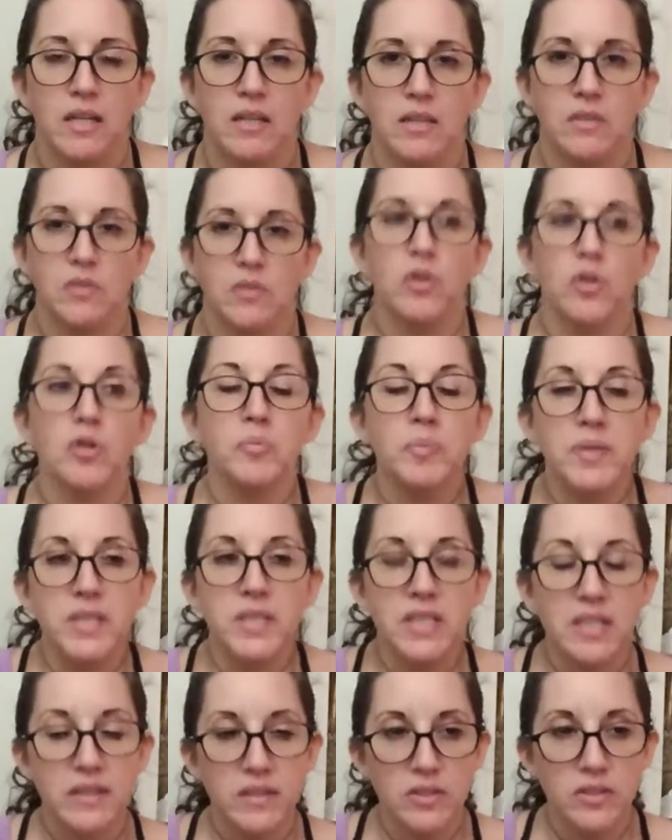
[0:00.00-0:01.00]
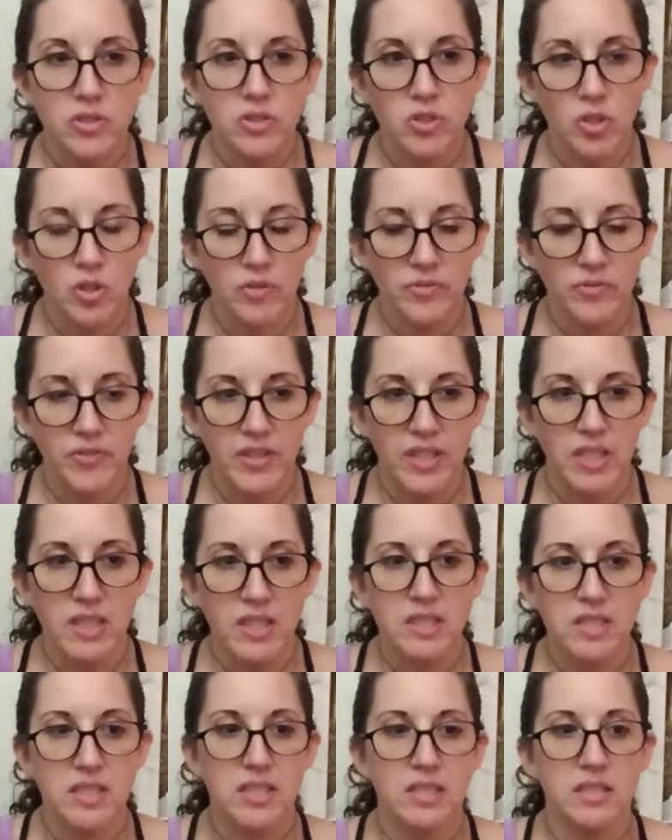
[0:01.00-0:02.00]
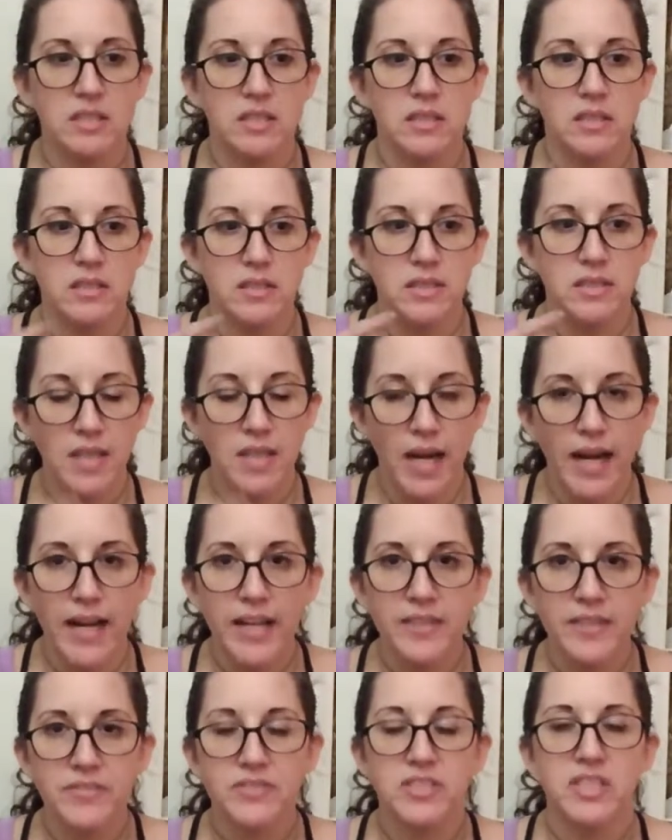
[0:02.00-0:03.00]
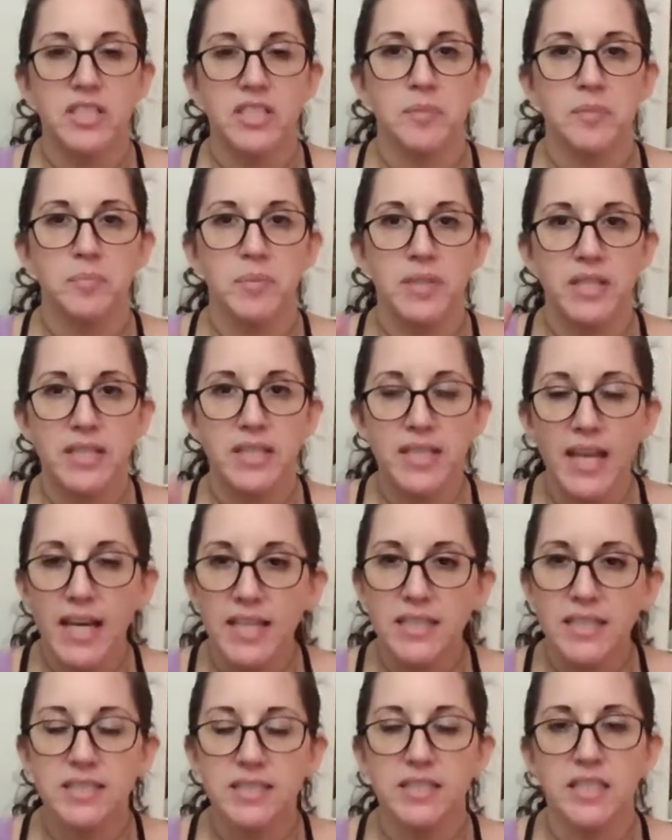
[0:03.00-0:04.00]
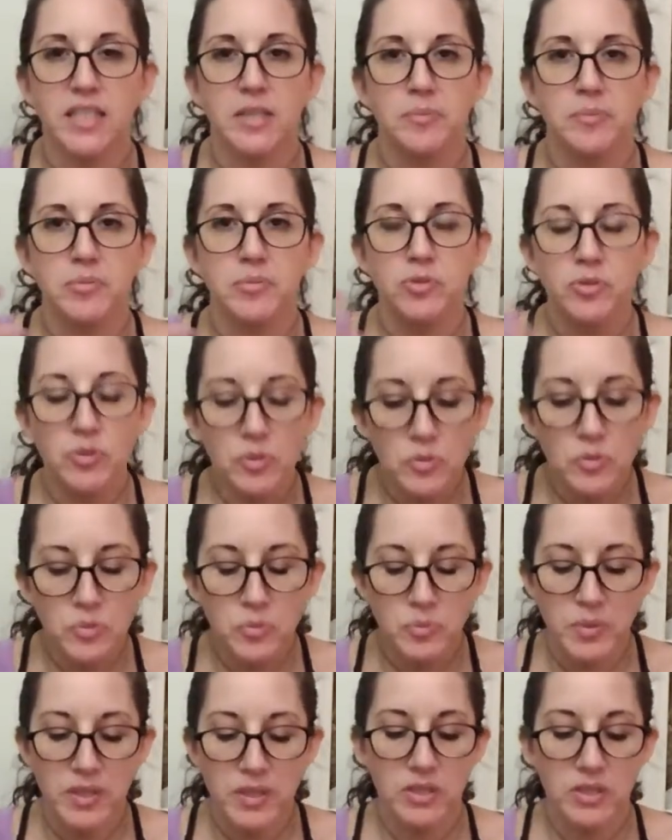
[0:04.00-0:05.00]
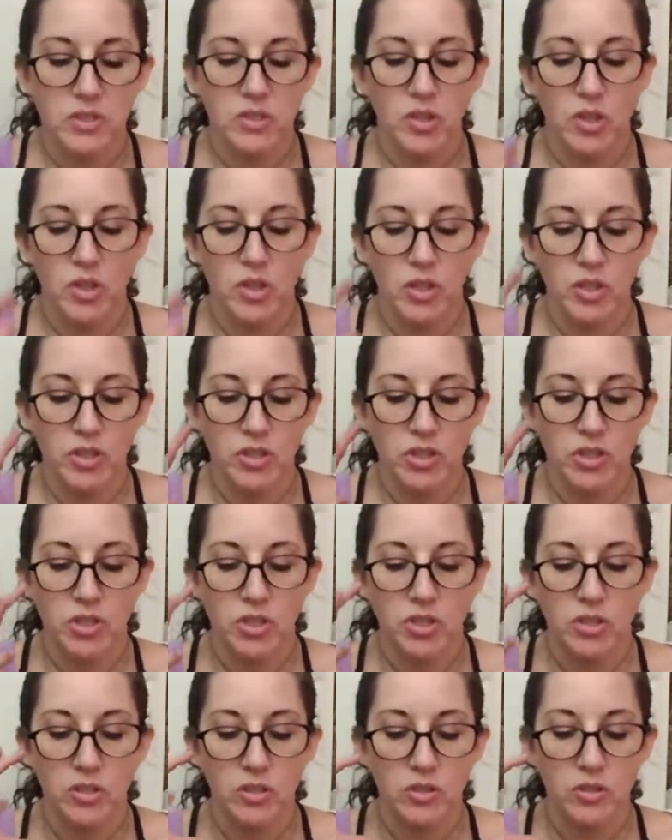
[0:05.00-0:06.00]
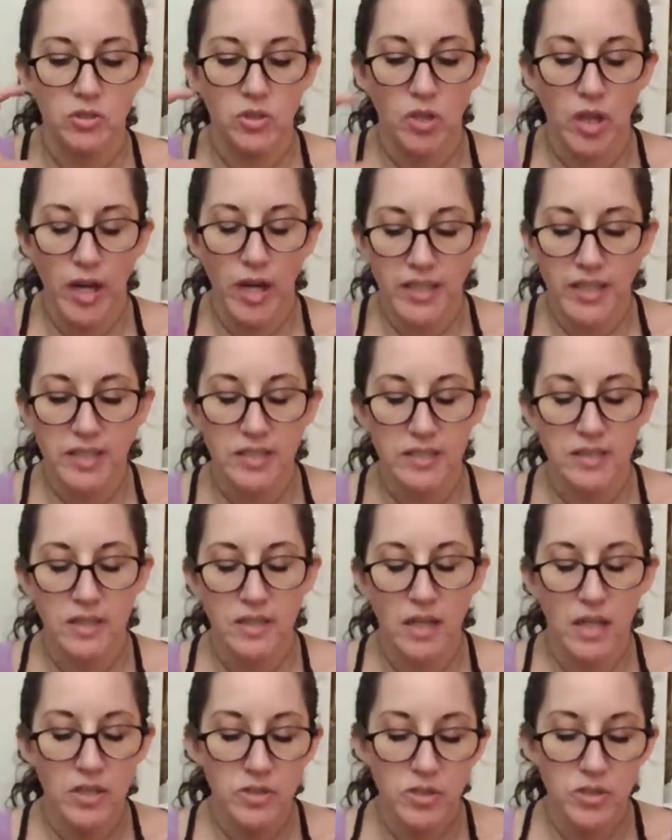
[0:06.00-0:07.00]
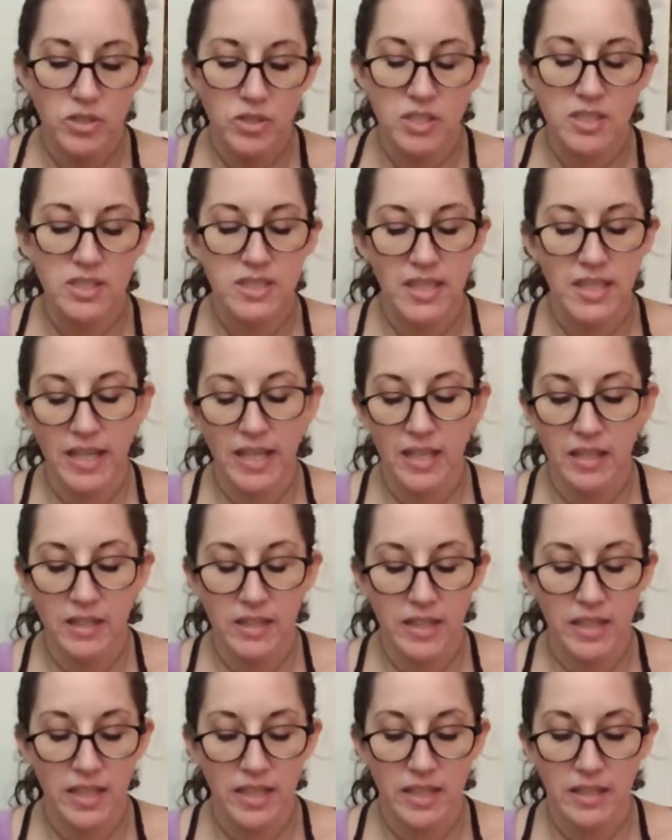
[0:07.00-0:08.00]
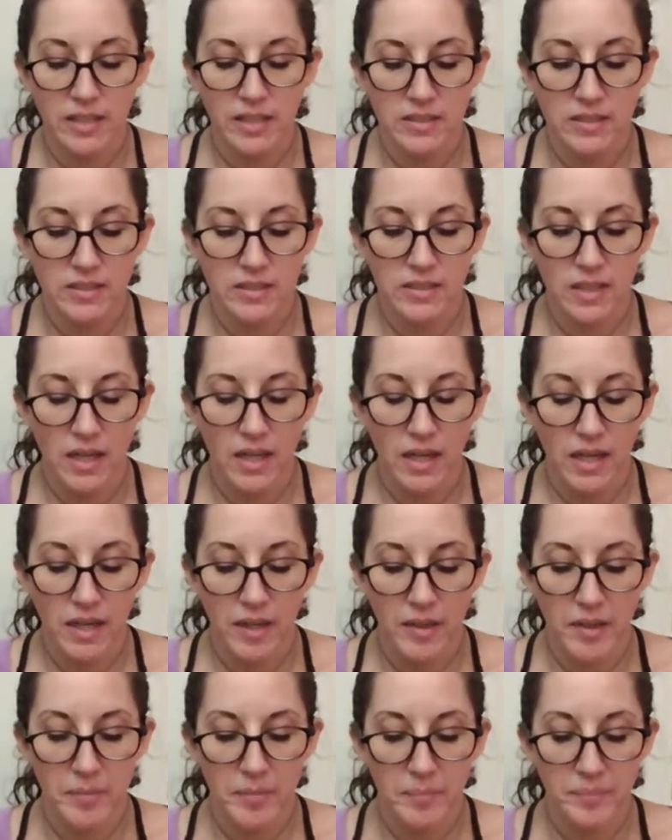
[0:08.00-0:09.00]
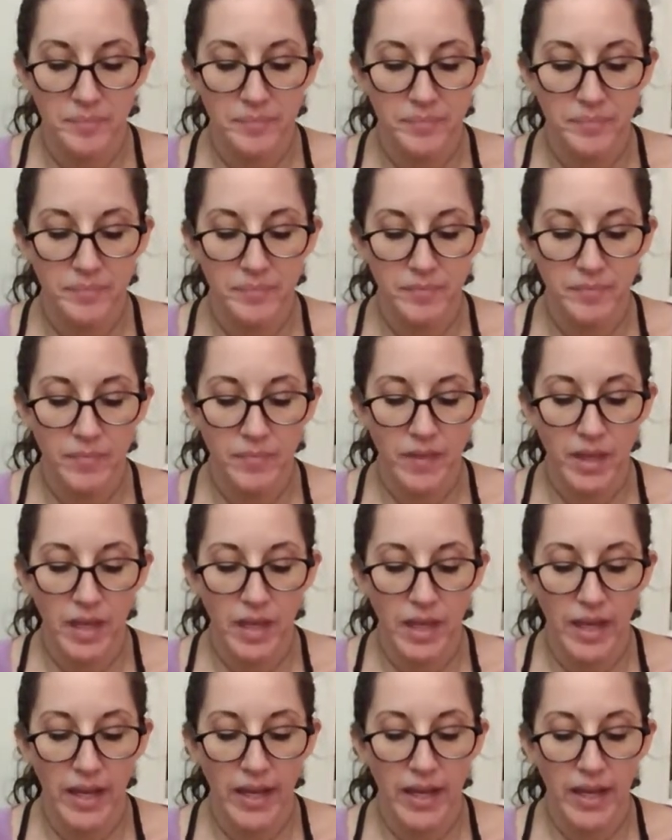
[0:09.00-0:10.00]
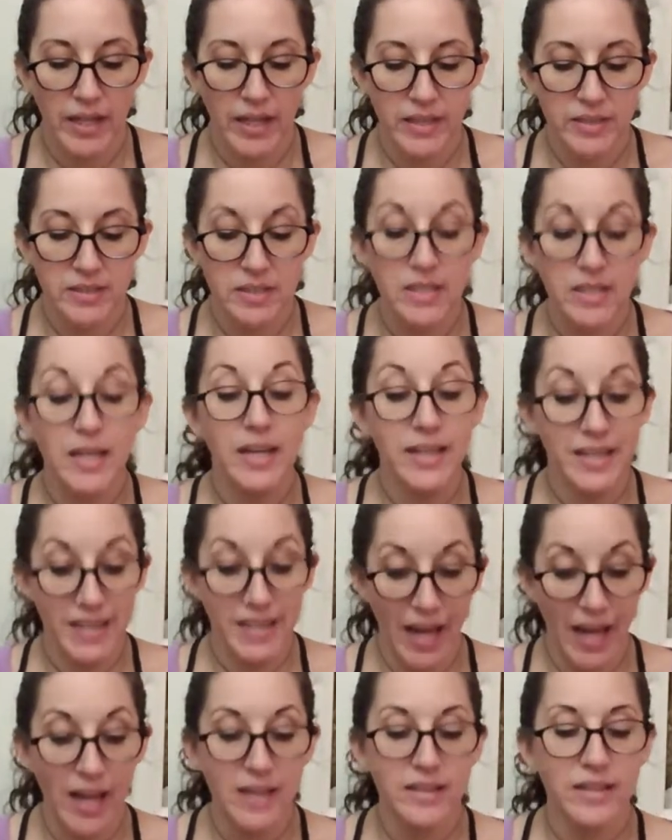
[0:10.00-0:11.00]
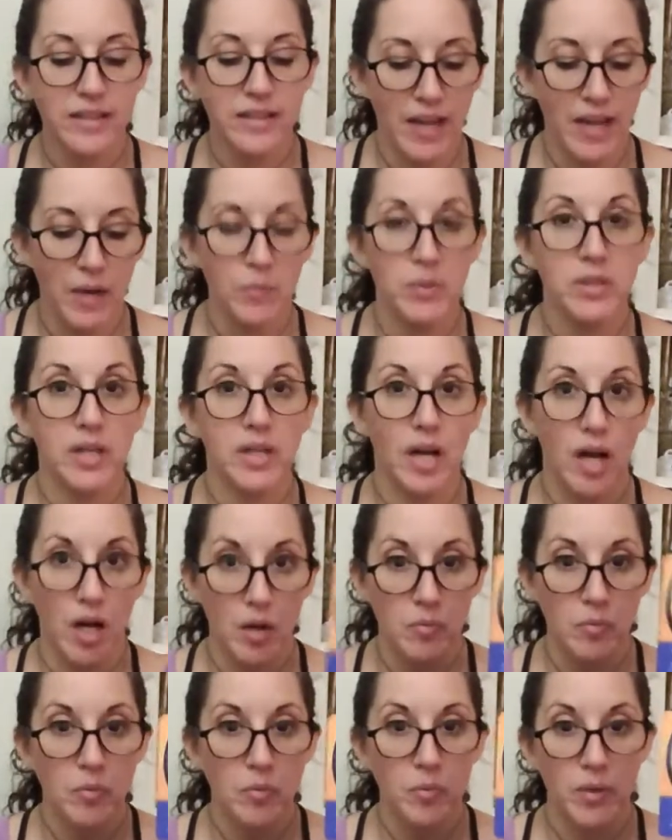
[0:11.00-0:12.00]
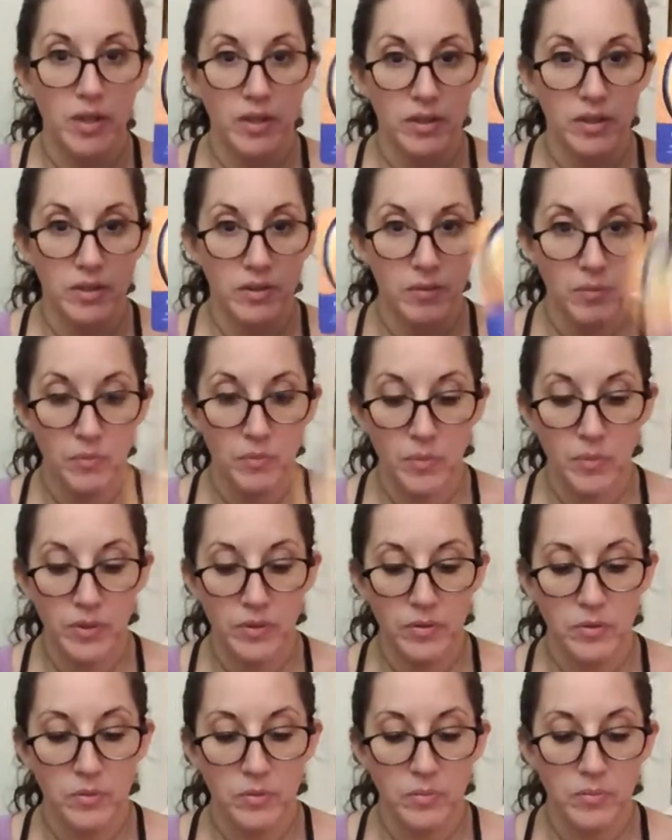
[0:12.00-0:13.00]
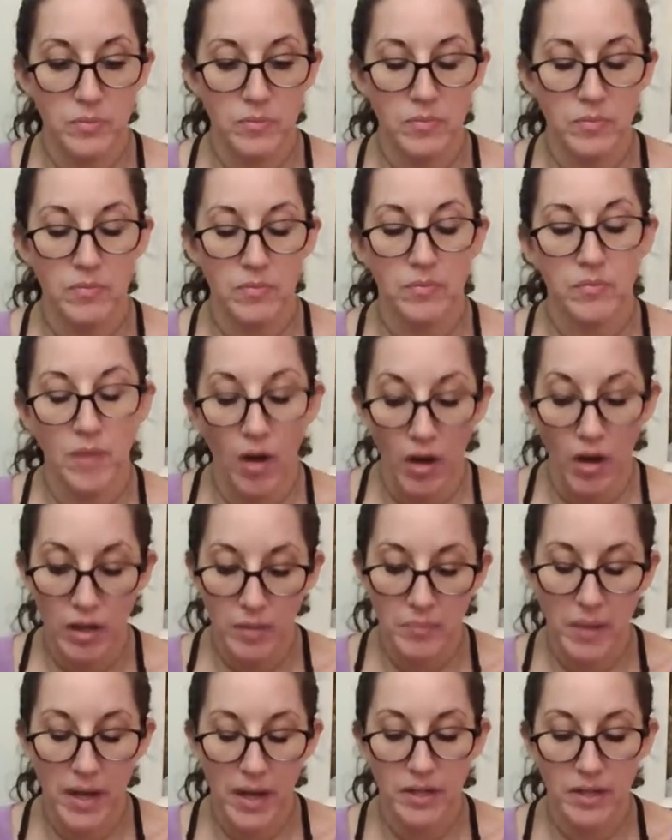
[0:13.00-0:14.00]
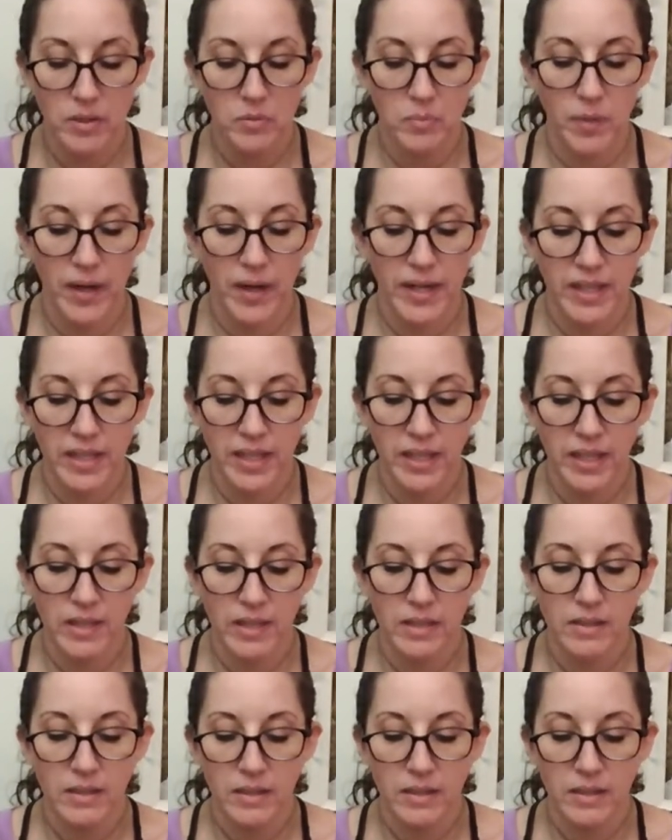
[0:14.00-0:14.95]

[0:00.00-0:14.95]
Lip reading: look beneath the surface, dive deep, get deep, do research, try to understand things. And again, that would come with automatic writing.